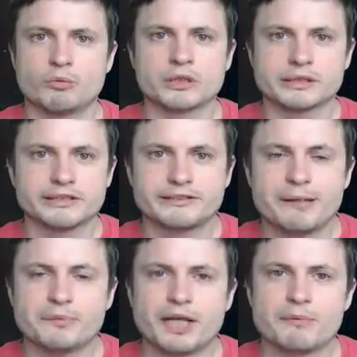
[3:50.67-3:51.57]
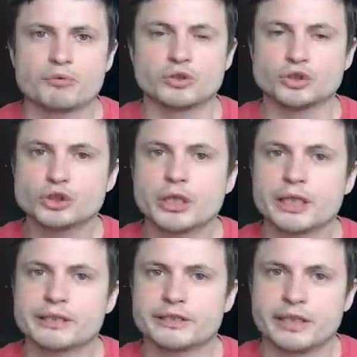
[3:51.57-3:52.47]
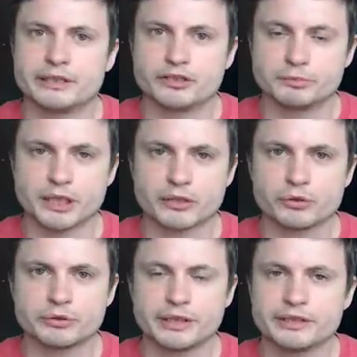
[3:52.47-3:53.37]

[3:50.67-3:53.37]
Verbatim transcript: While at the same time, when looking at this black hole,